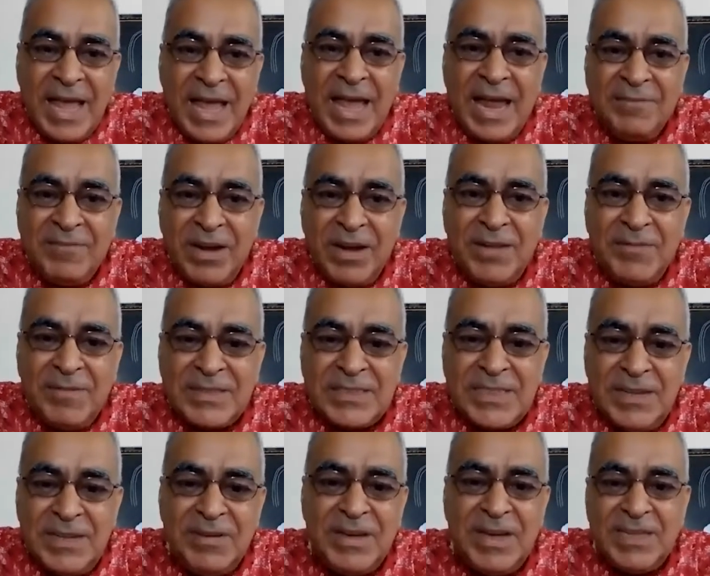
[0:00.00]
and when he
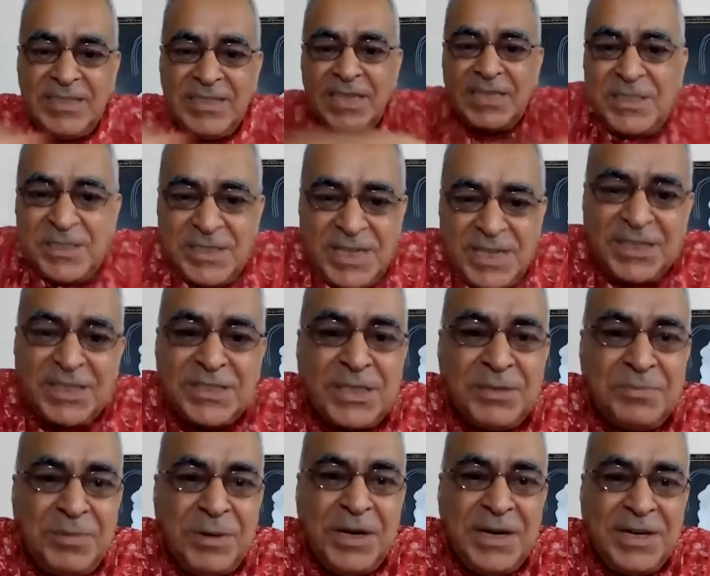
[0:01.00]
was leaving, he just touches
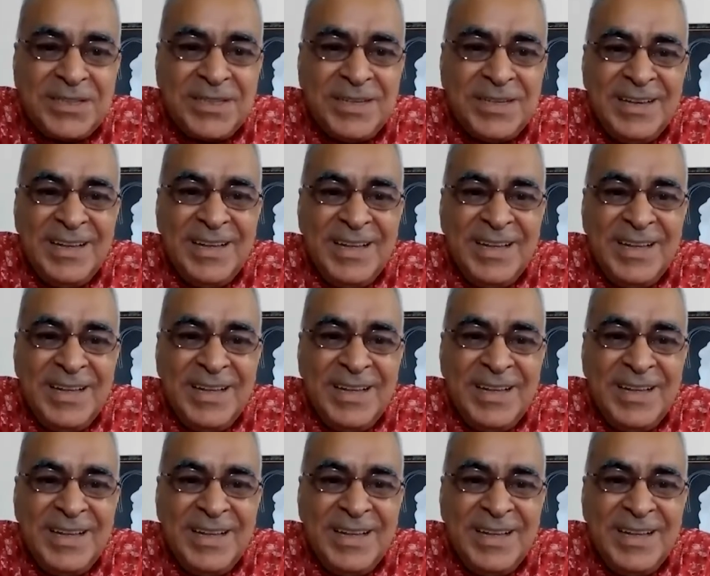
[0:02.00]
his feet.